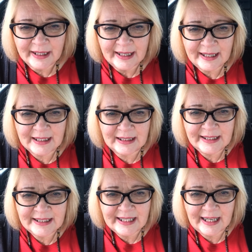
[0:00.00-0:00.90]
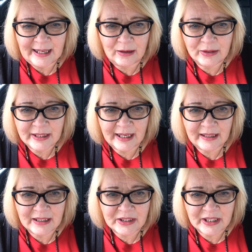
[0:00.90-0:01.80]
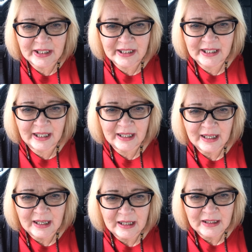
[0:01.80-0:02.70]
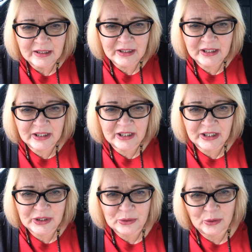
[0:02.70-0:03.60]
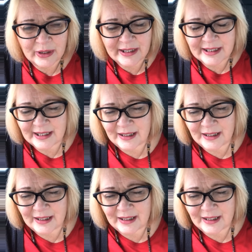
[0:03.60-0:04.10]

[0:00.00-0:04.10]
it cleans it out, and it just destroys